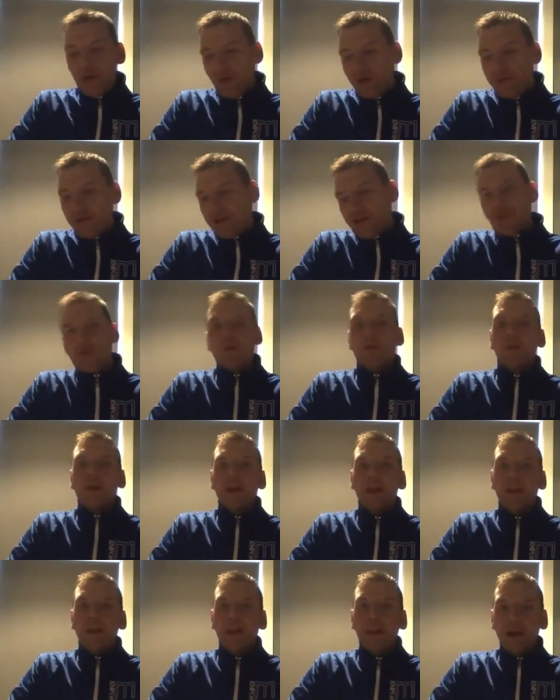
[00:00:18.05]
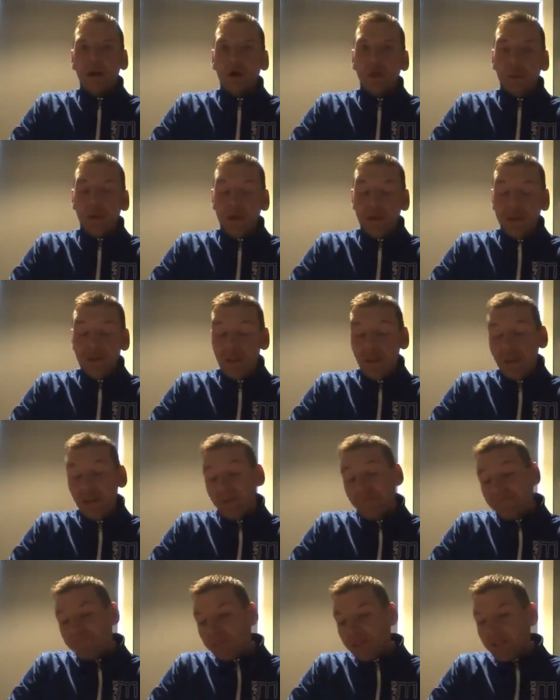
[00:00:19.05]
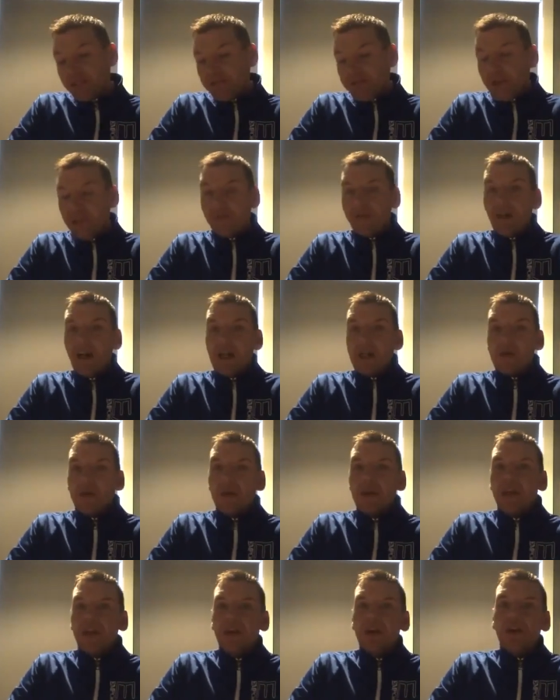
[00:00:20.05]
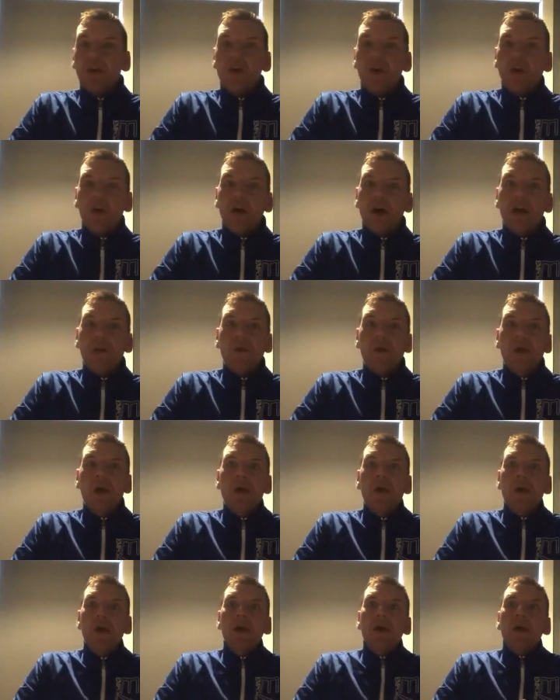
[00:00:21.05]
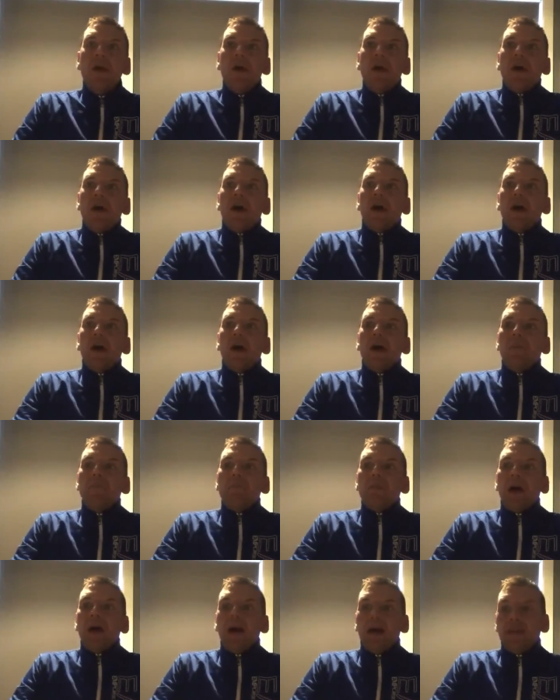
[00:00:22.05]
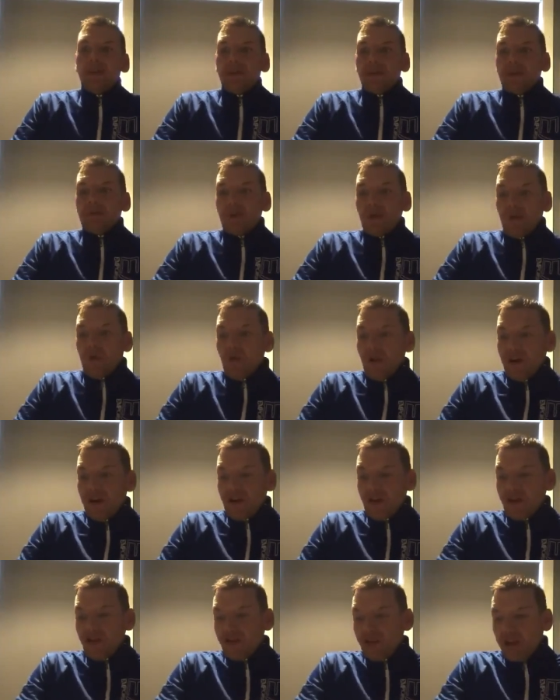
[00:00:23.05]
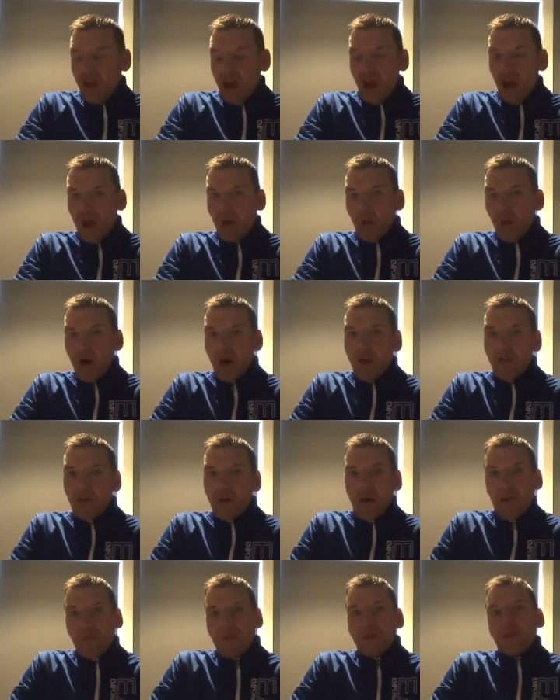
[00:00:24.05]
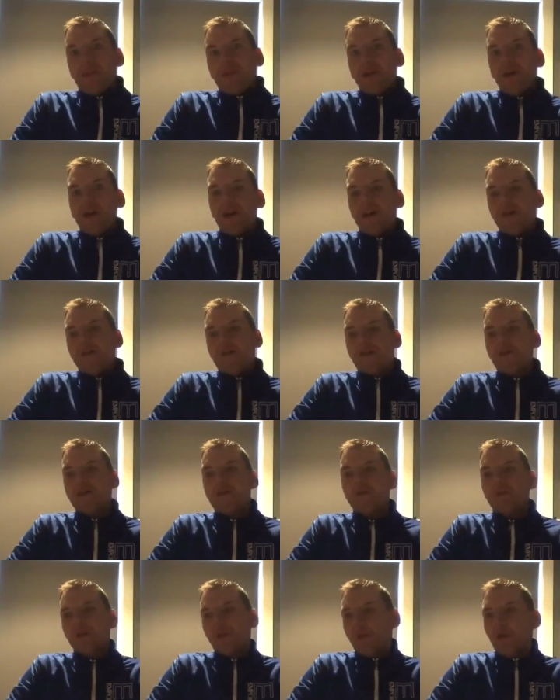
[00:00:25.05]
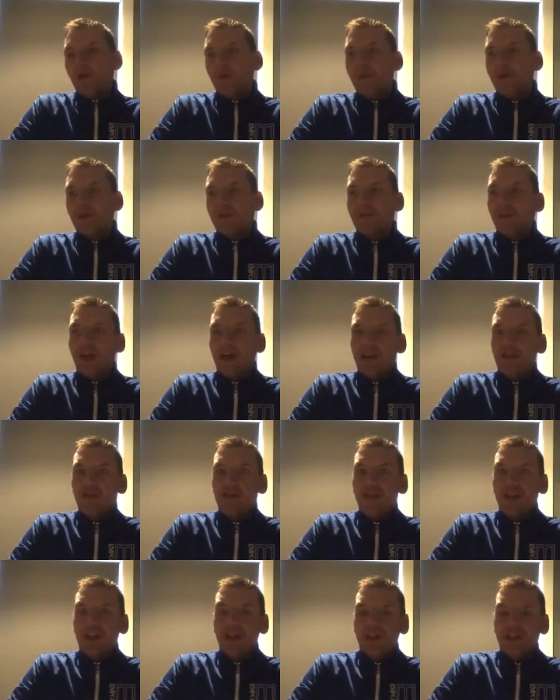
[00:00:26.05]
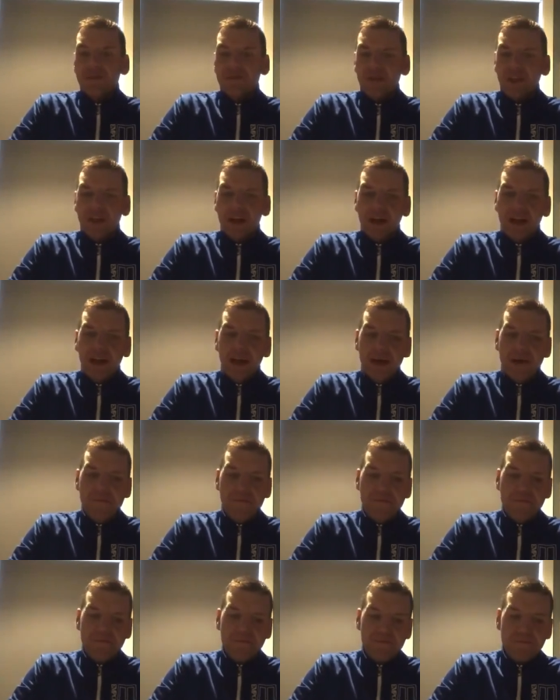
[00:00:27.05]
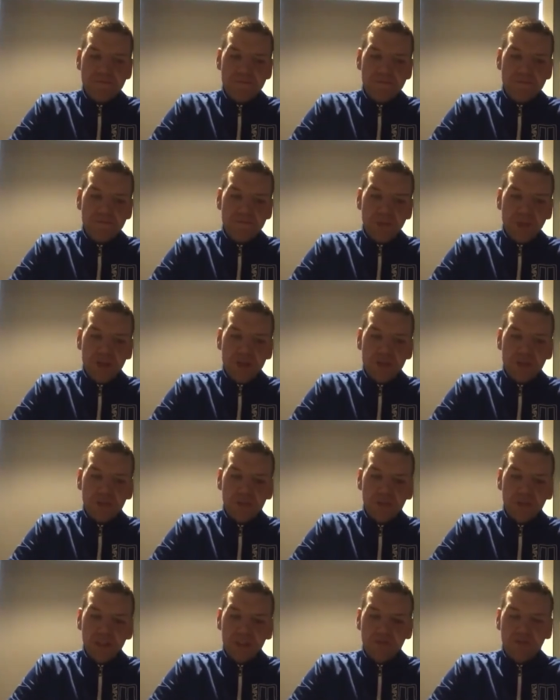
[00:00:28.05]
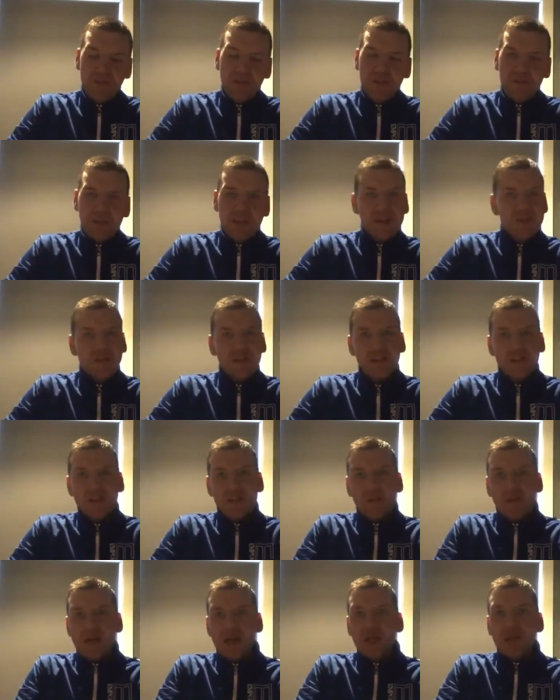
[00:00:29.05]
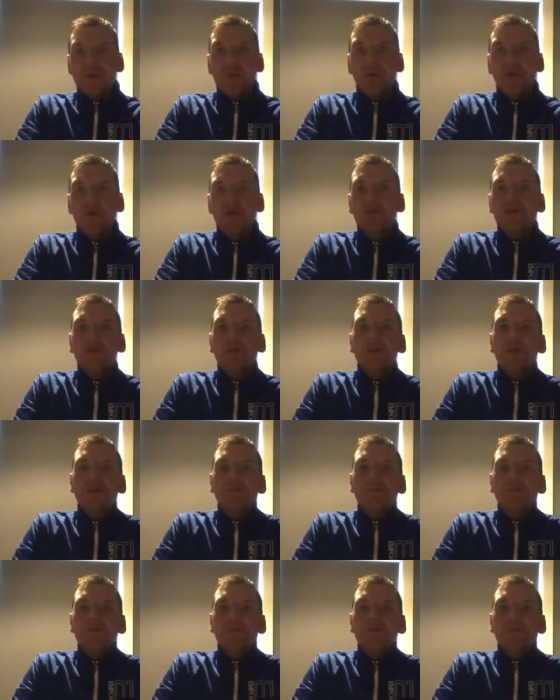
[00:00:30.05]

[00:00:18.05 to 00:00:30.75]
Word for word: Universal Credit Helpline, if, if, that's what you can call it. Um, I handed in my notice and worked up to the 31st of October of last year um, because I believe that this needs to be exposed